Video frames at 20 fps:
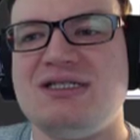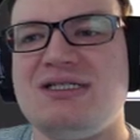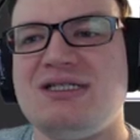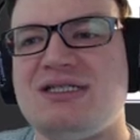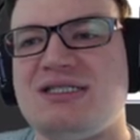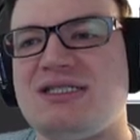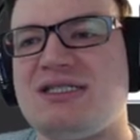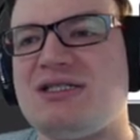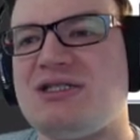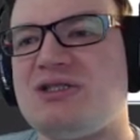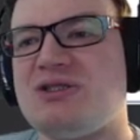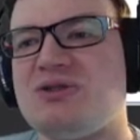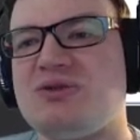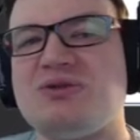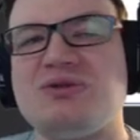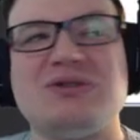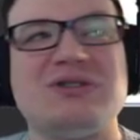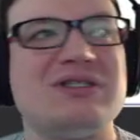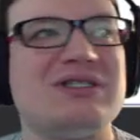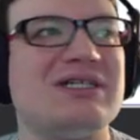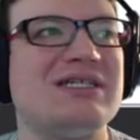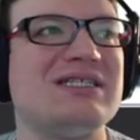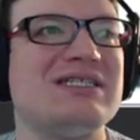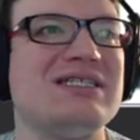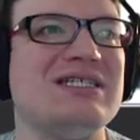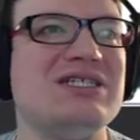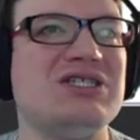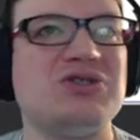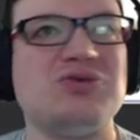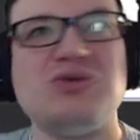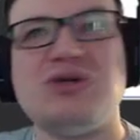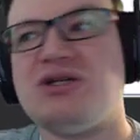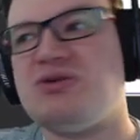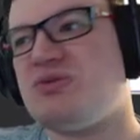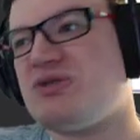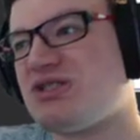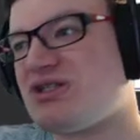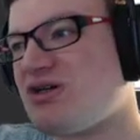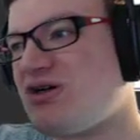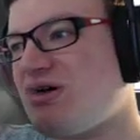So, because each one
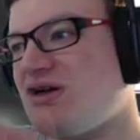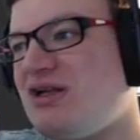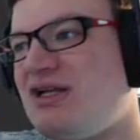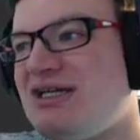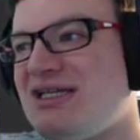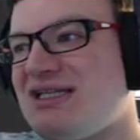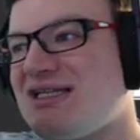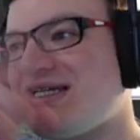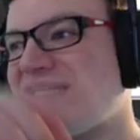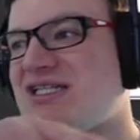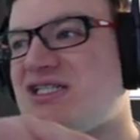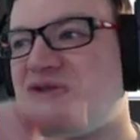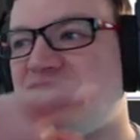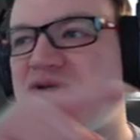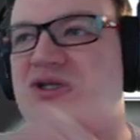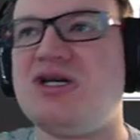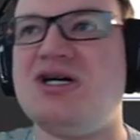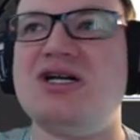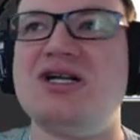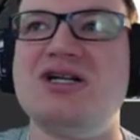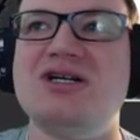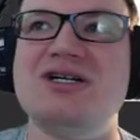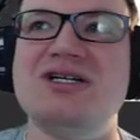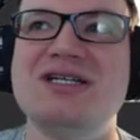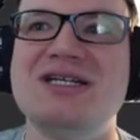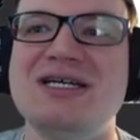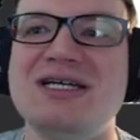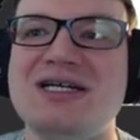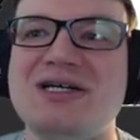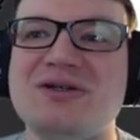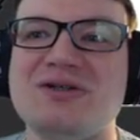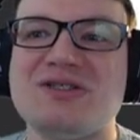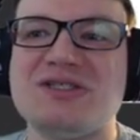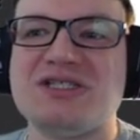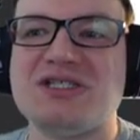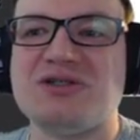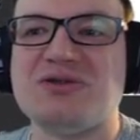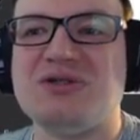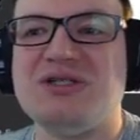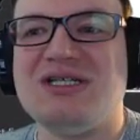was calling the next one on and on down.
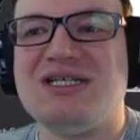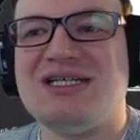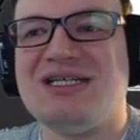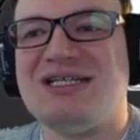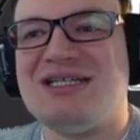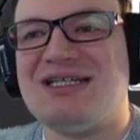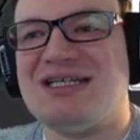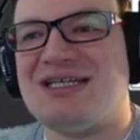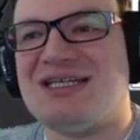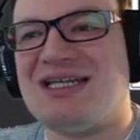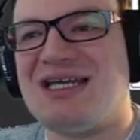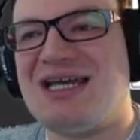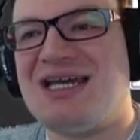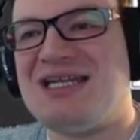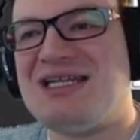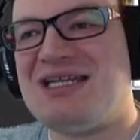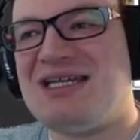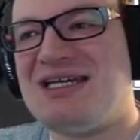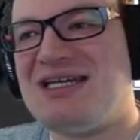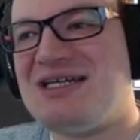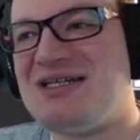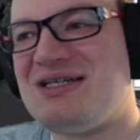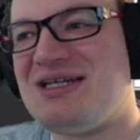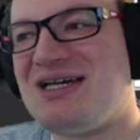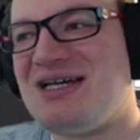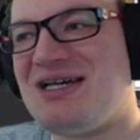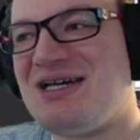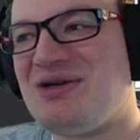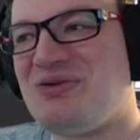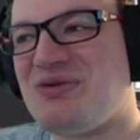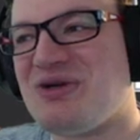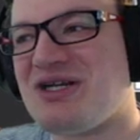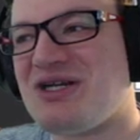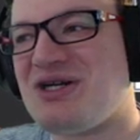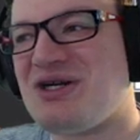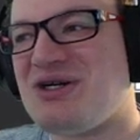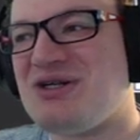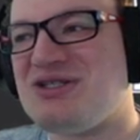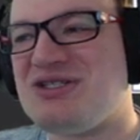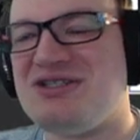So, a
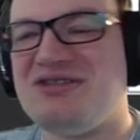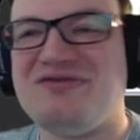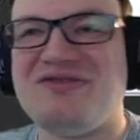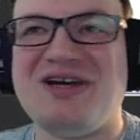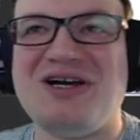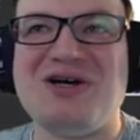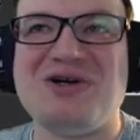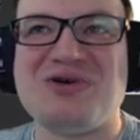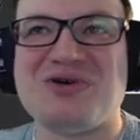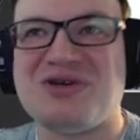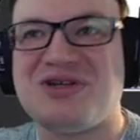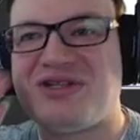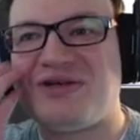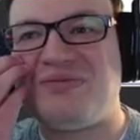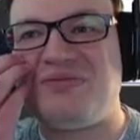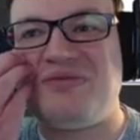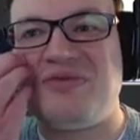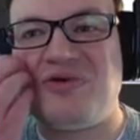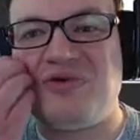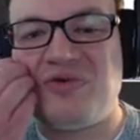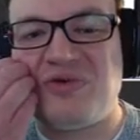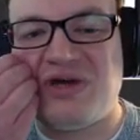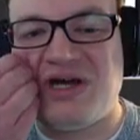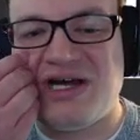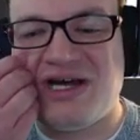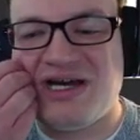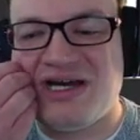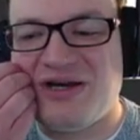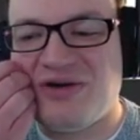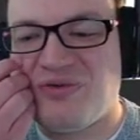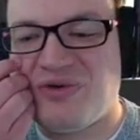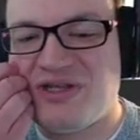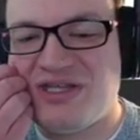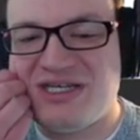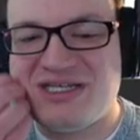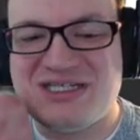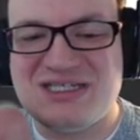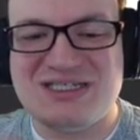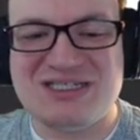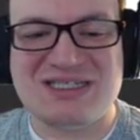recursive algorithm where
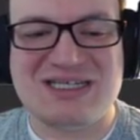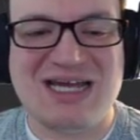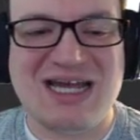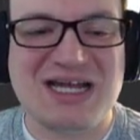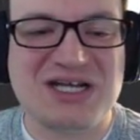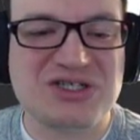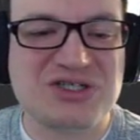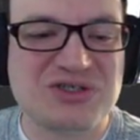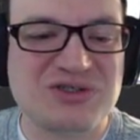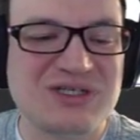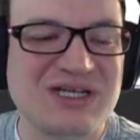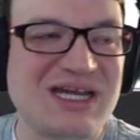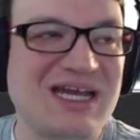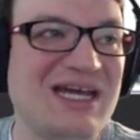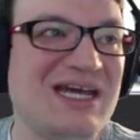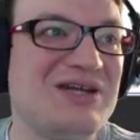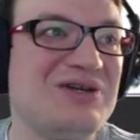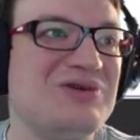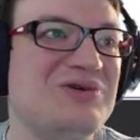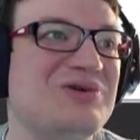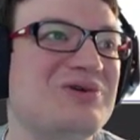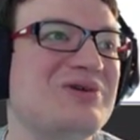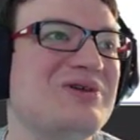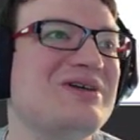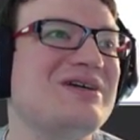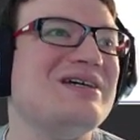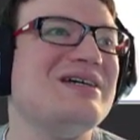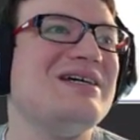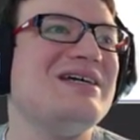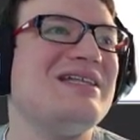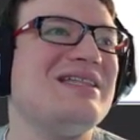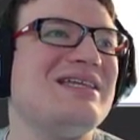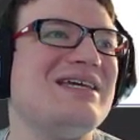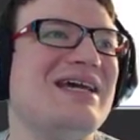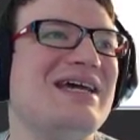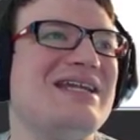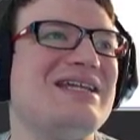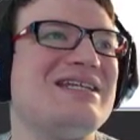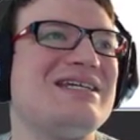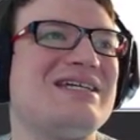they didn't actually handle
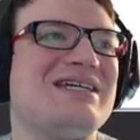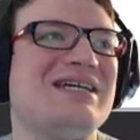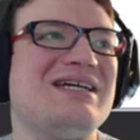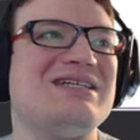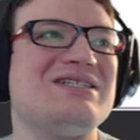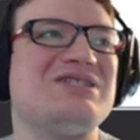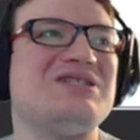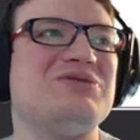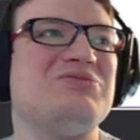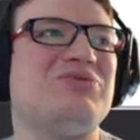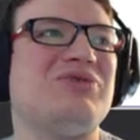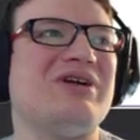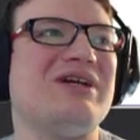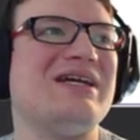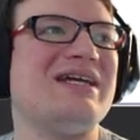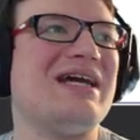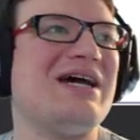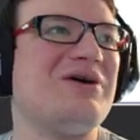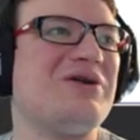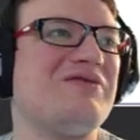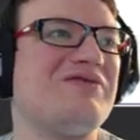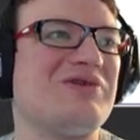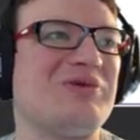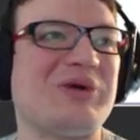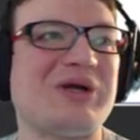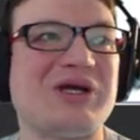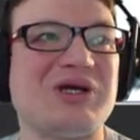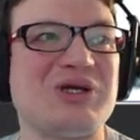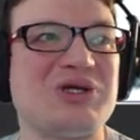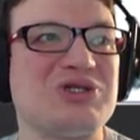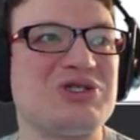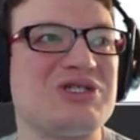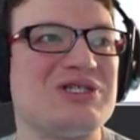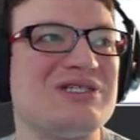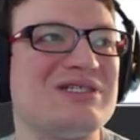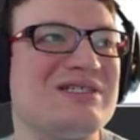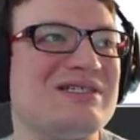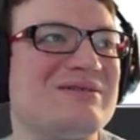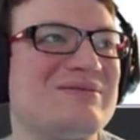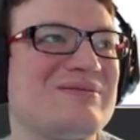the end case to break out of the recursion.